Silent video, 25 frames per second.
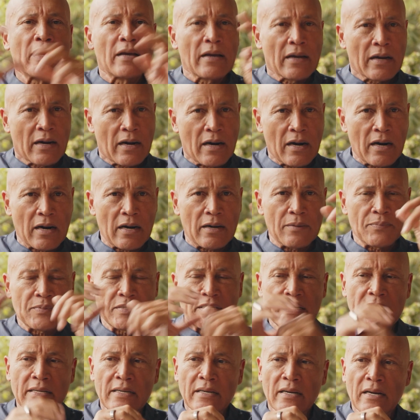carbs,
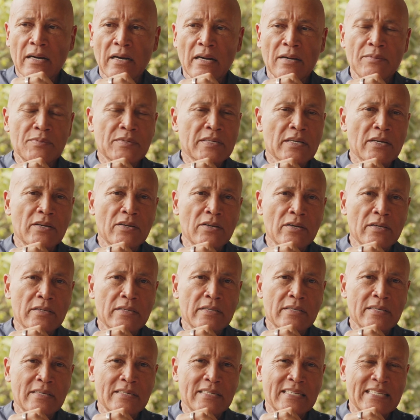and the carbs are not
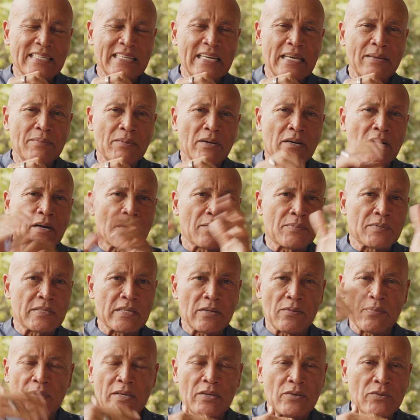the same carbs
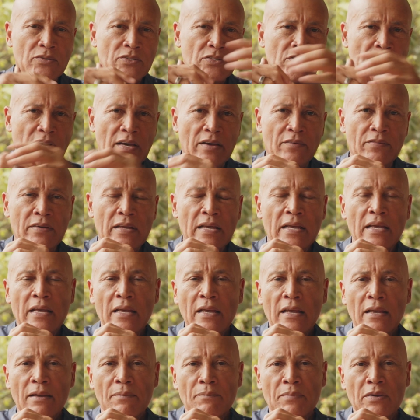that we used to have
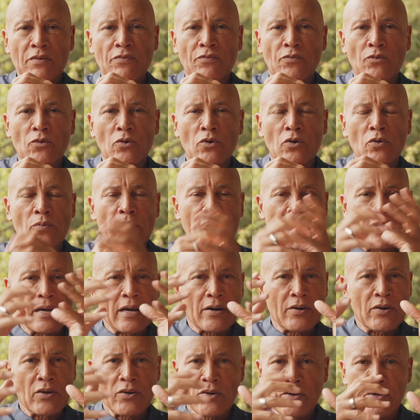before when
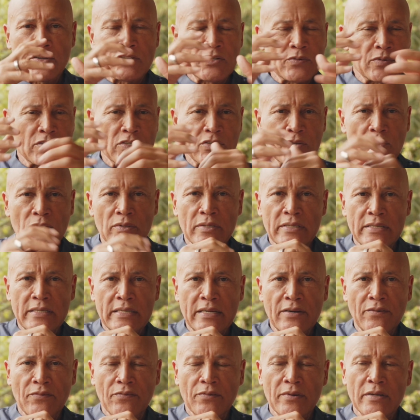agriculture was totally
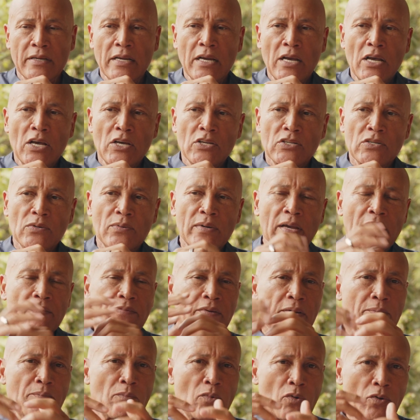different. So we're
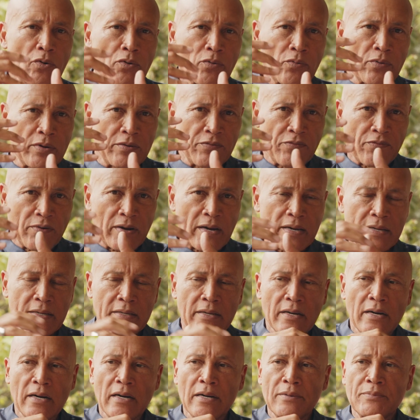having more refined
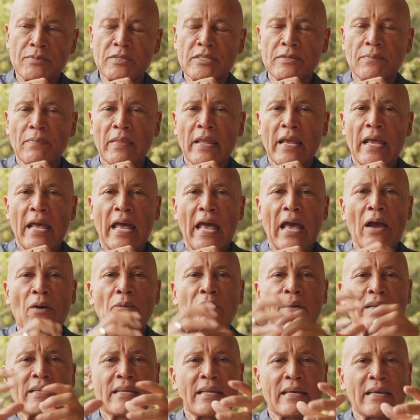carbs, and
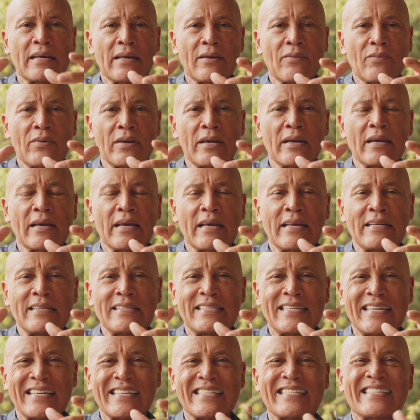we are
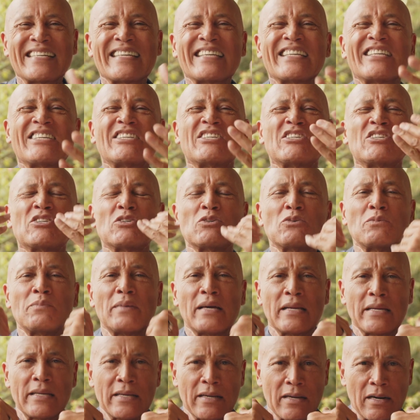ingesting too
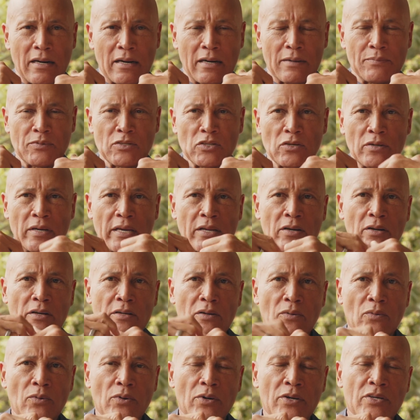many carbs. So in
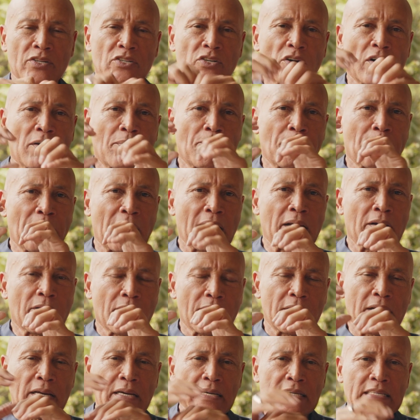other words, our
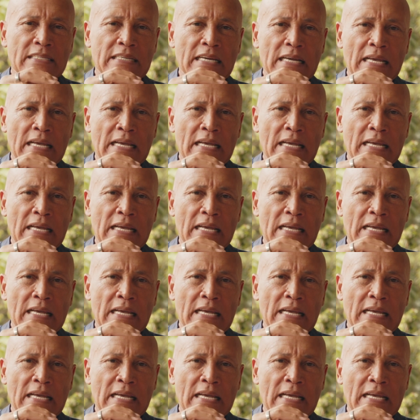pancreas